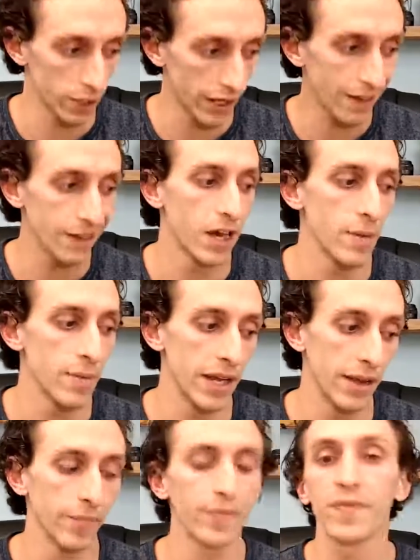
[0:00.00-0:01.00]
coming
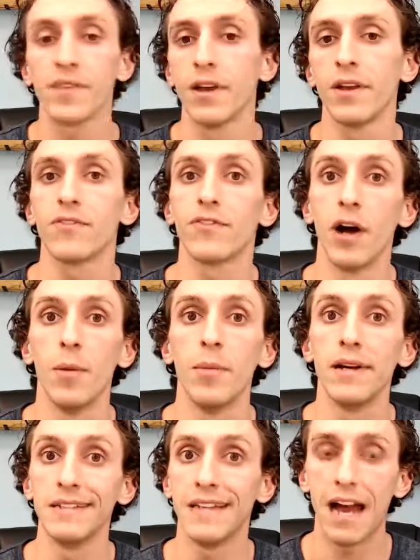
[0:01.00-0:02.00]
from
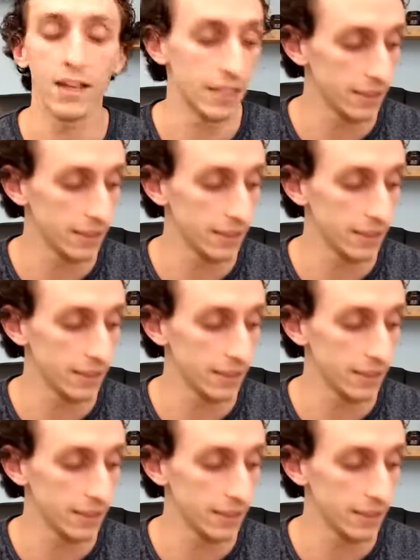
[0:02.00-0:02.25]
Dallas.